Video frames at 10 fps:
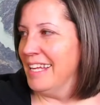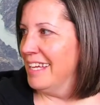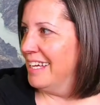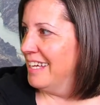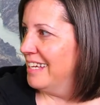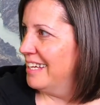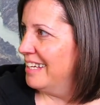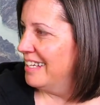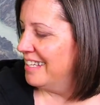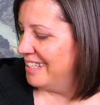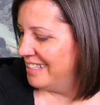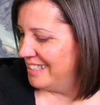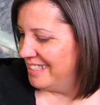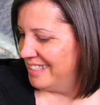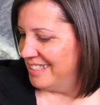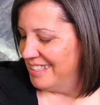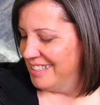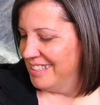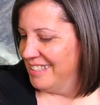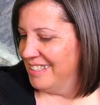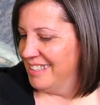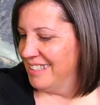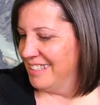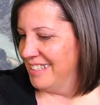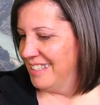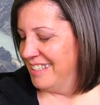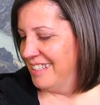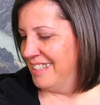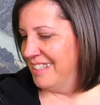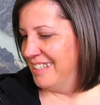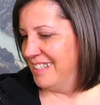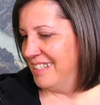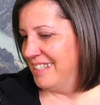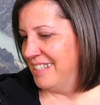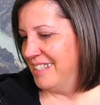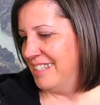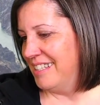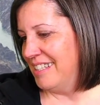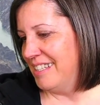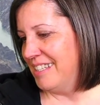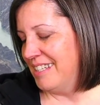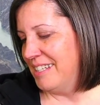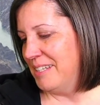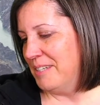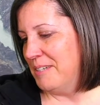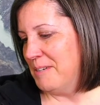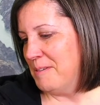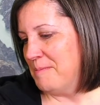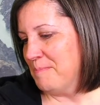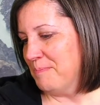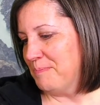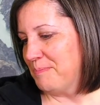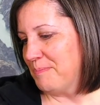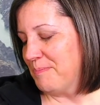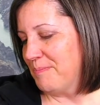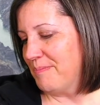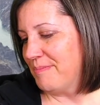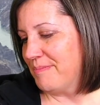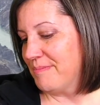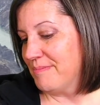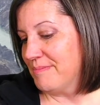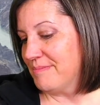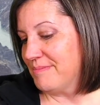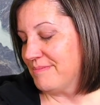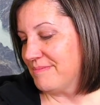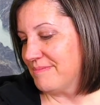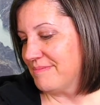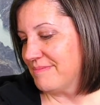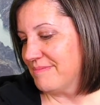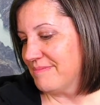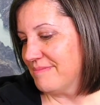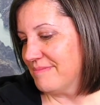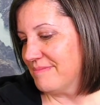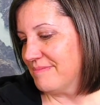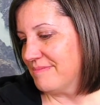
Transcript: The person shown says nothing.